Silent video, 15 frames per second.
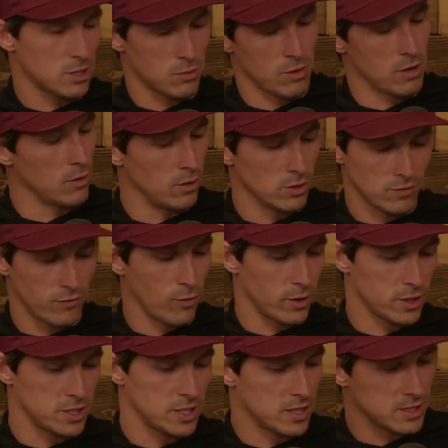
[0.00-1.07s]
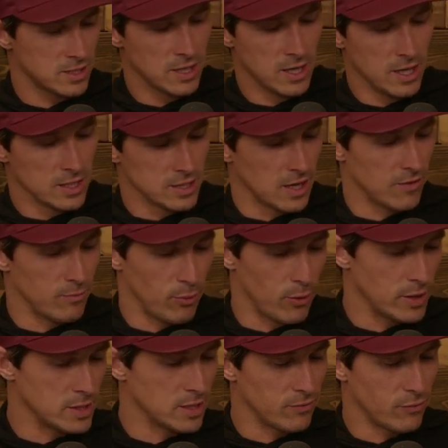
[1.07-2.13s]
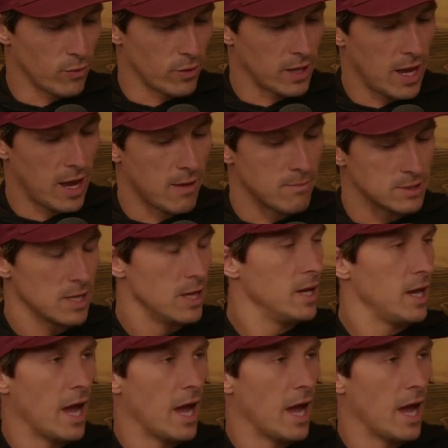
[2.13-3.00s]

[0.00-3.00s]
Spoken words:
3 goals, 4 assists, 7 points in 4 games,